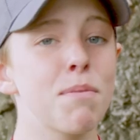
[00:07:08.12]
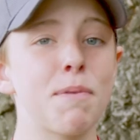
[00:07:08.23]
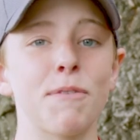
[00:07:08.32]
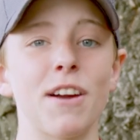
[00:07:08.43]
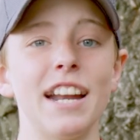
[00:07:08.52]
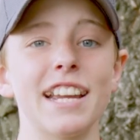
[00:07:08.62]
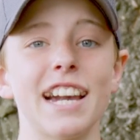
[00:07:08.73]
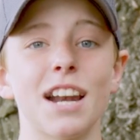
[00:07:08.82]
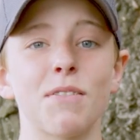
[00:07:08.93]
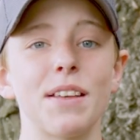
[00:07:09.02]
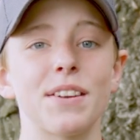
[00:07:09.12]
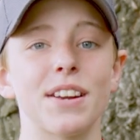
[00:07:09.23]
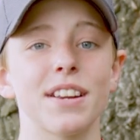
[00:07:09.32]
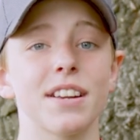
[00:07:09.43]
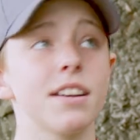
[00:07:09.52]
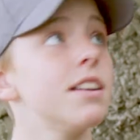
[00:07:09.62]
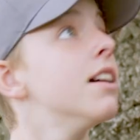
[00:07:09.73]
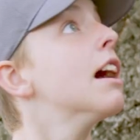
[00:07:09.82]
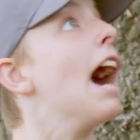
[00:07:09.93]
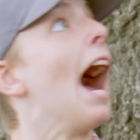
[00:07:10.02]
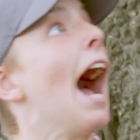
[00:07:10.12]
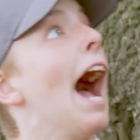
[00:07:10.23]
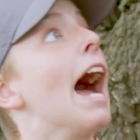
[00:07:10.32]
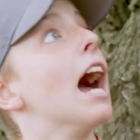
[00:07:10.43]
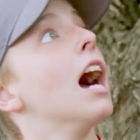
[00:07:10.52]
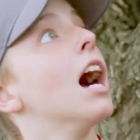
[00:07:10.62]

Prepare for any kind of weather. Ah!